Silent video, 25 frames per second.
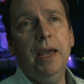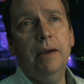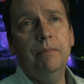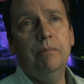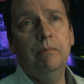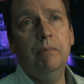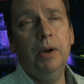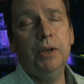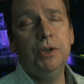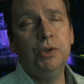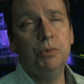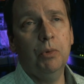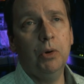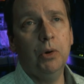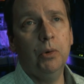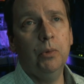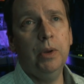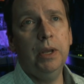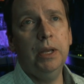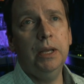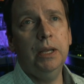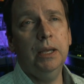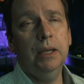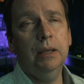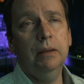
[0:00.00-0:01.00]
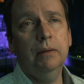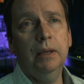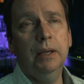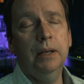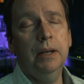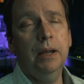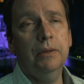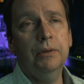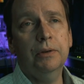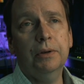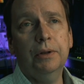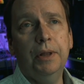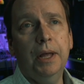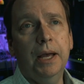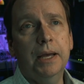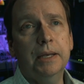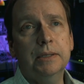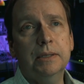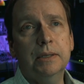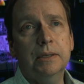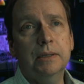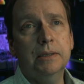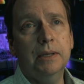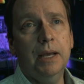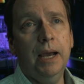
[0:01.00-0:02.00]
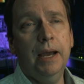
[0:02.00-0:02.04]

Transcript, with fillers: have much more reading in other classes.